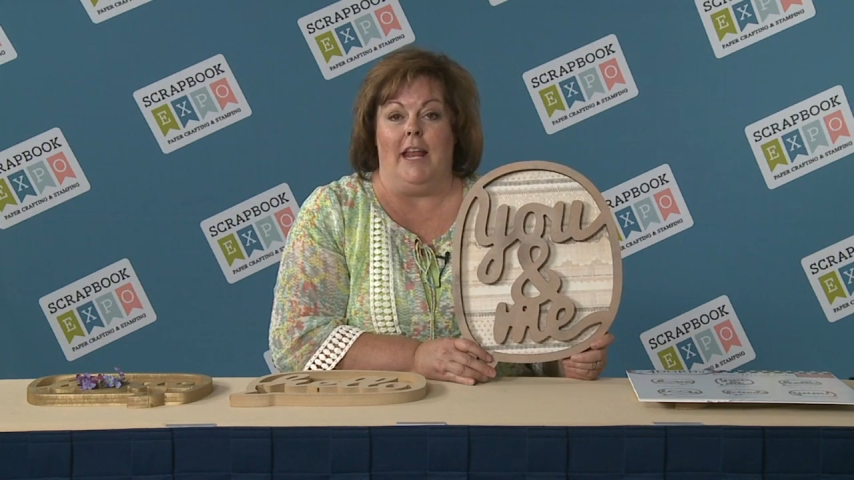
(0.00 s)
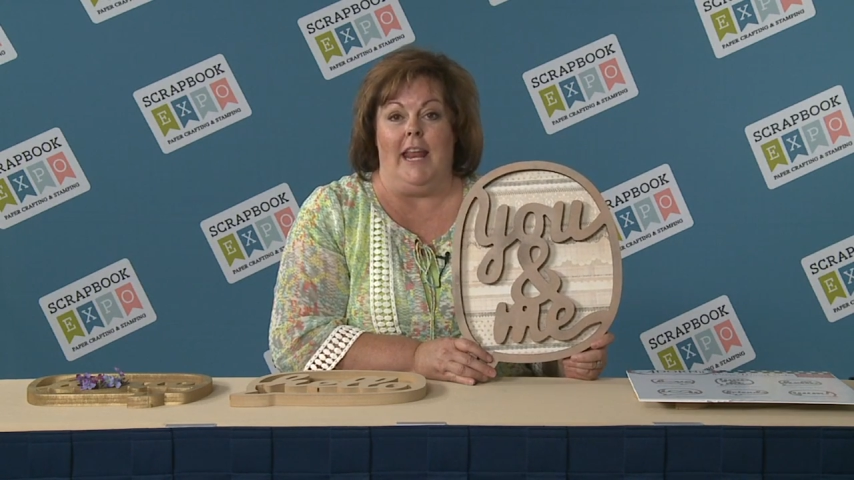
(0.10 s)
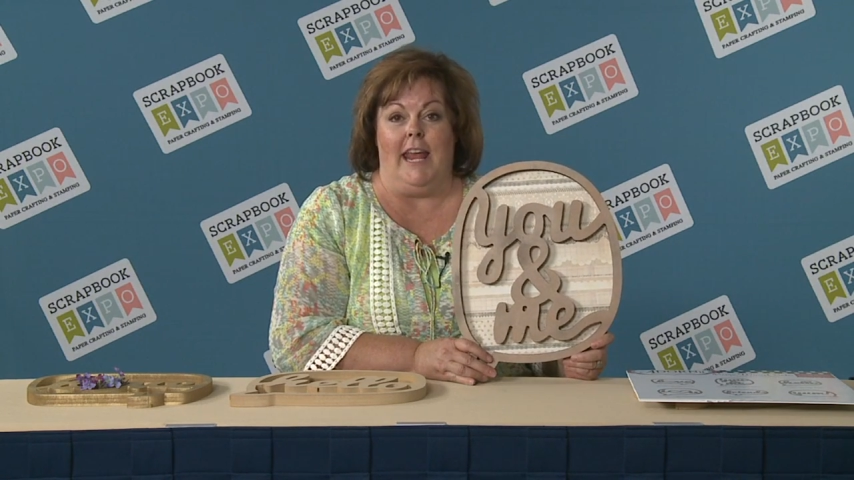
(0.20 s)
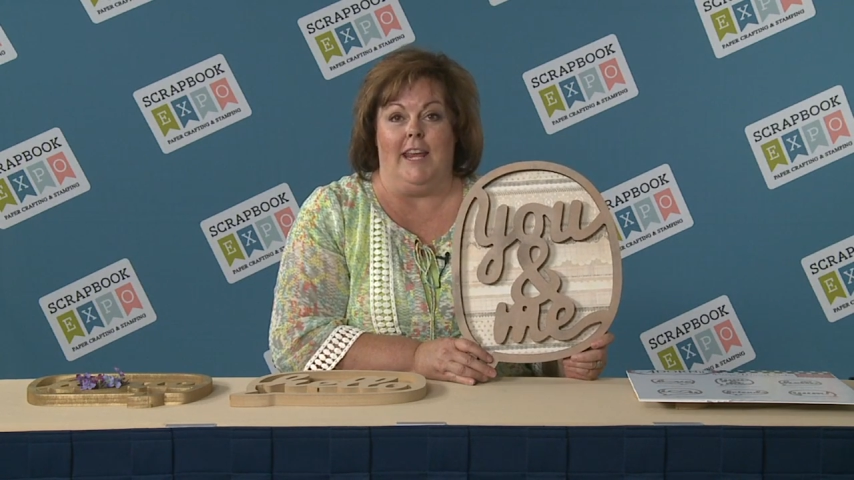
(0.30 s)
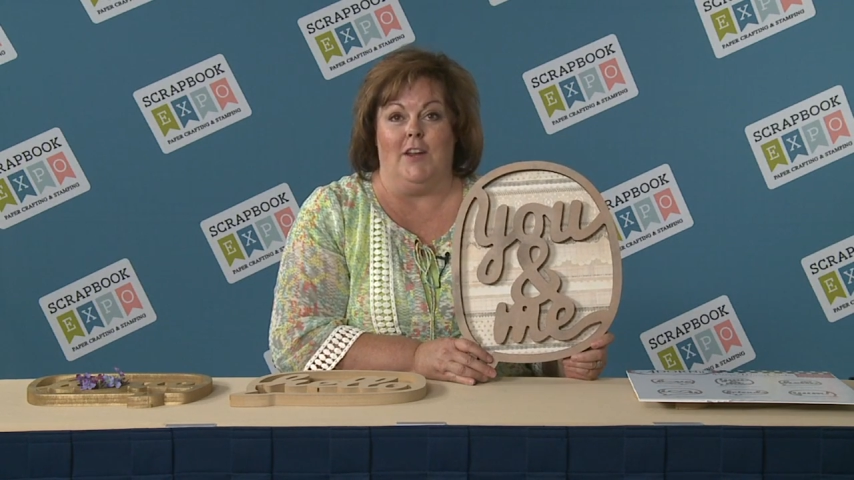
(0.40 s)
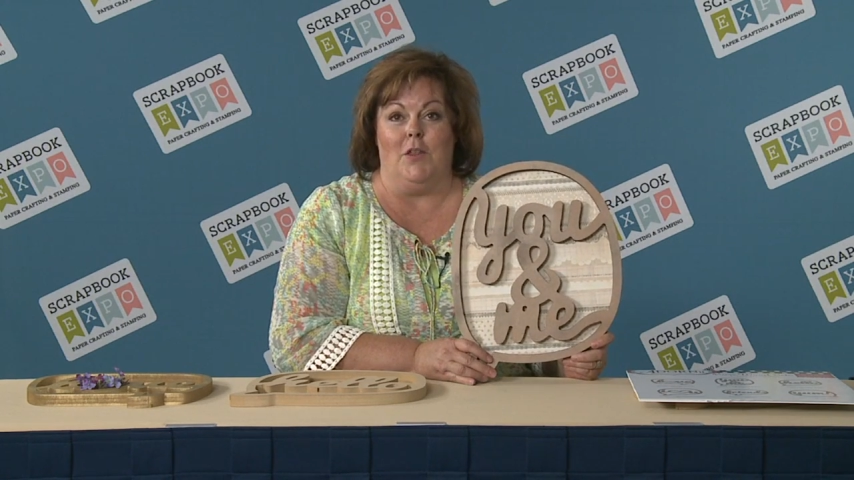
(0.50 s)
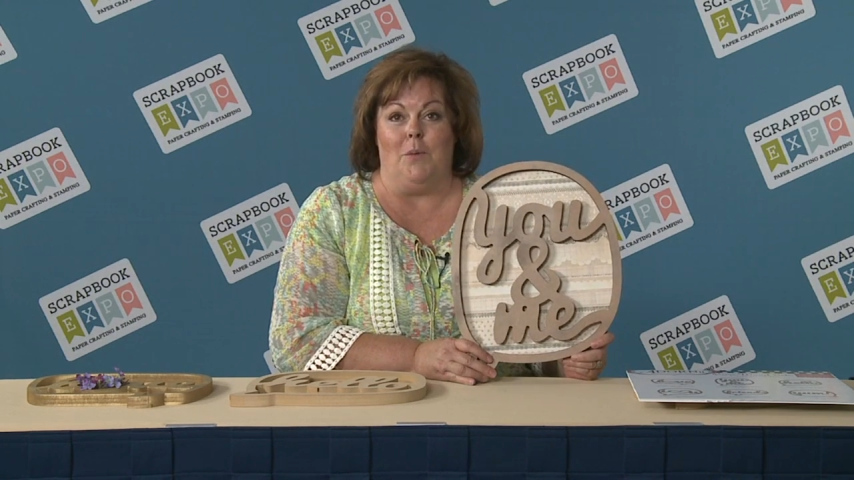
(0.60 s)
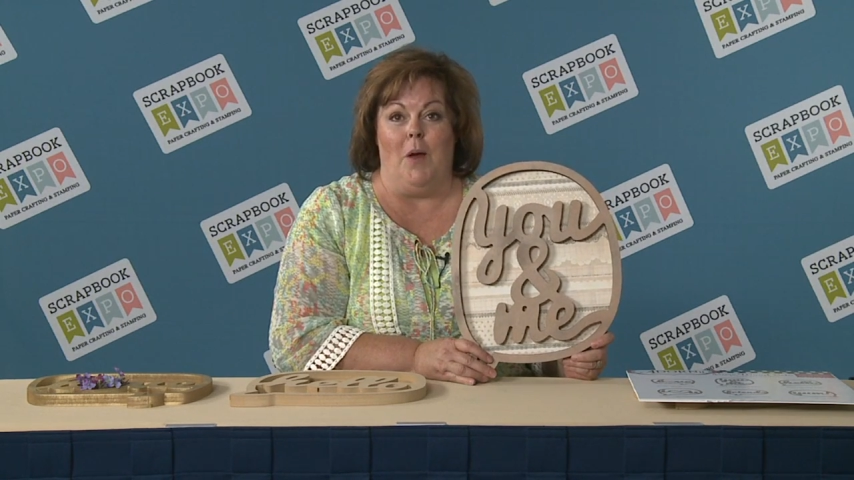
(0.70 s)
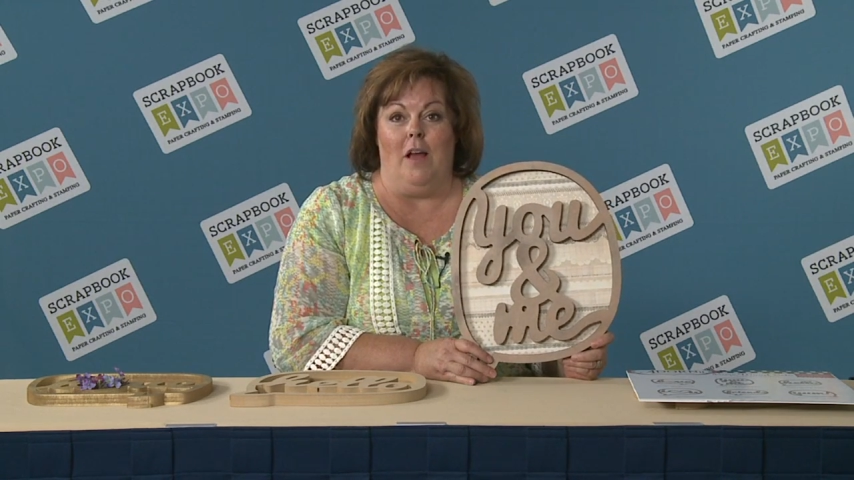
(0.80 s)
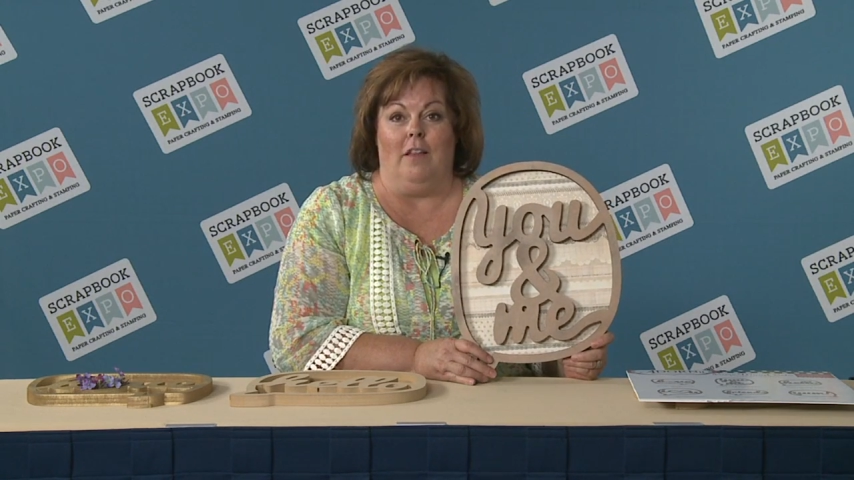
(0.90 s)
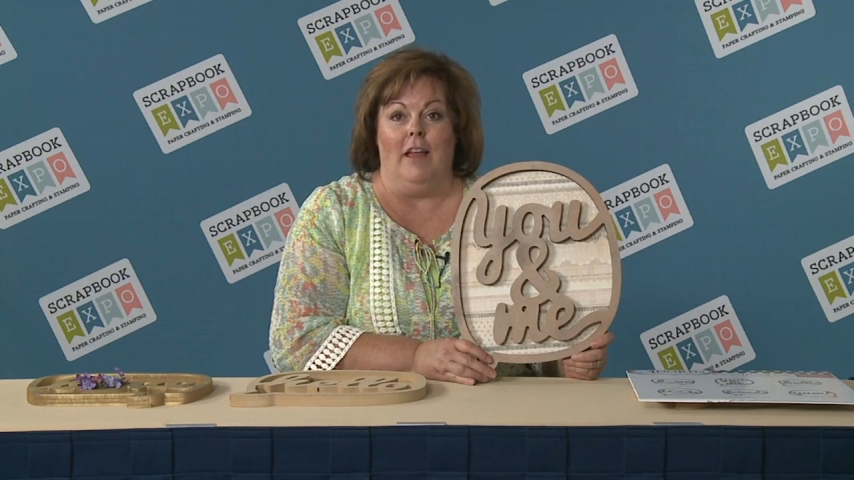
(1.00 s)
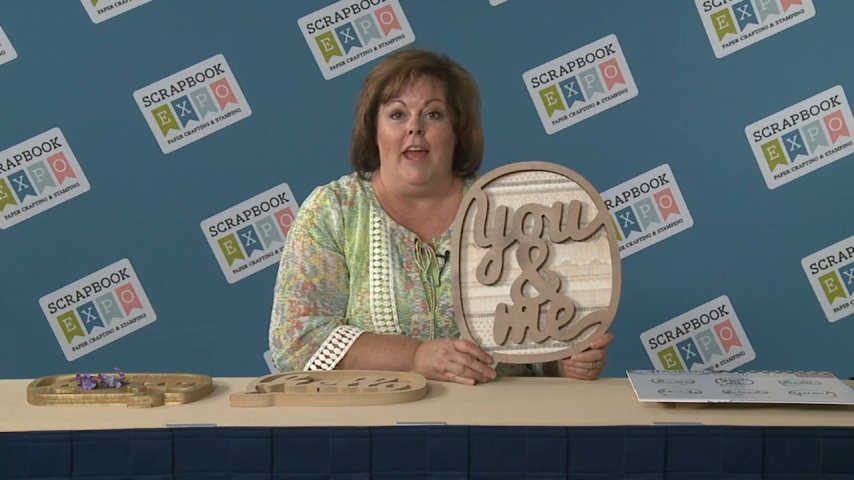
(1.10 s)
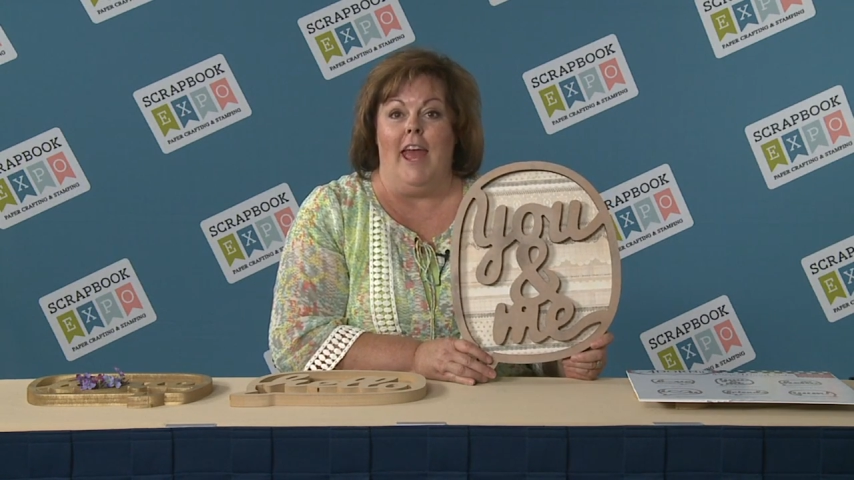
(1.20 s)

and hang it on the wall.